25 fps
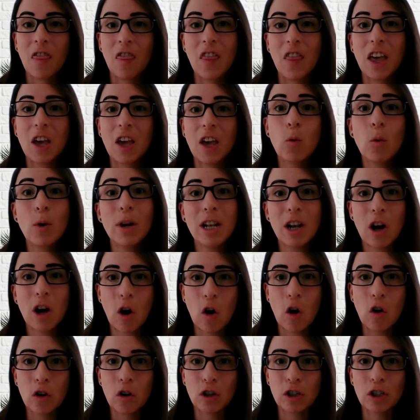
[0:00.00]
They will
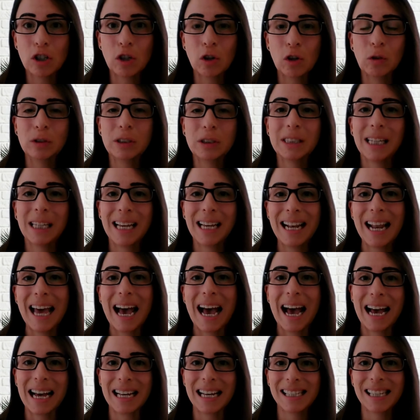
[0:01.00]
also tell
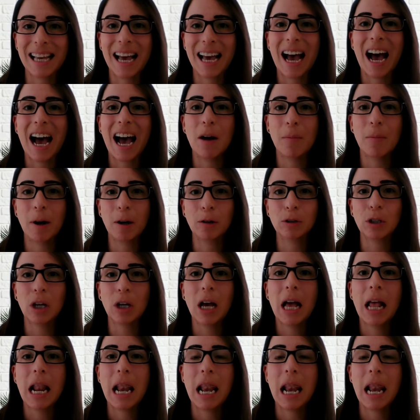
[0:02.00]
us about